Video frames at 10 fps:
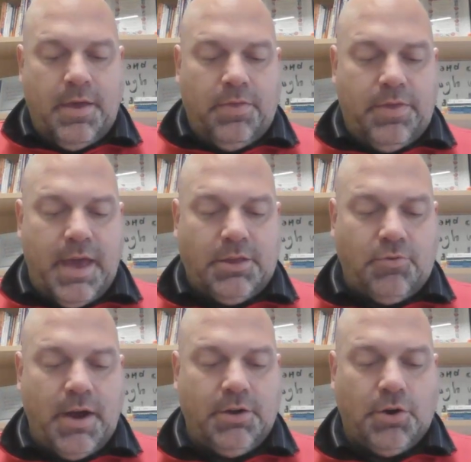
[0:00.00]
The eighth
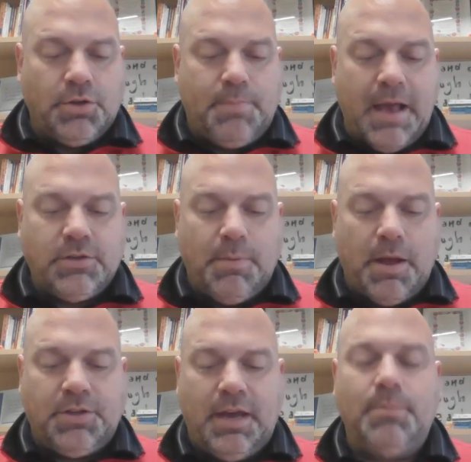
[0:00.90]
grade girls
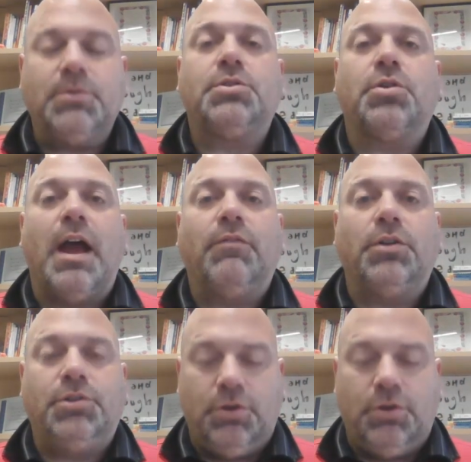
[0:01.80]
basketball teams traveled